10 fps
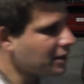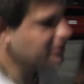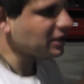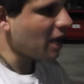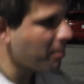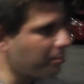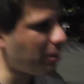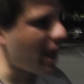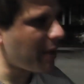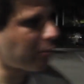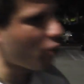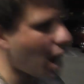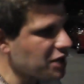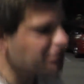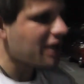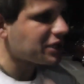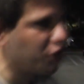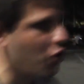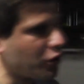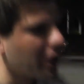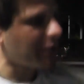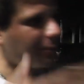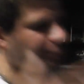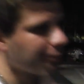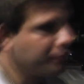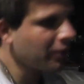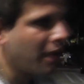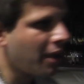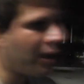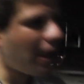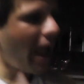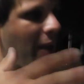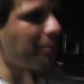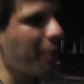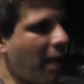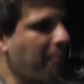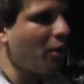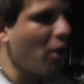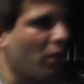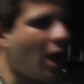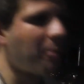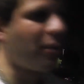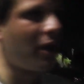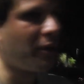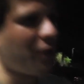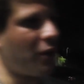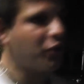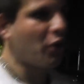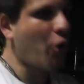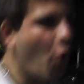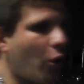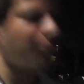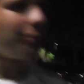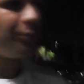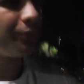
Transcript: some big projects cooking and and pull up the, the, the corp.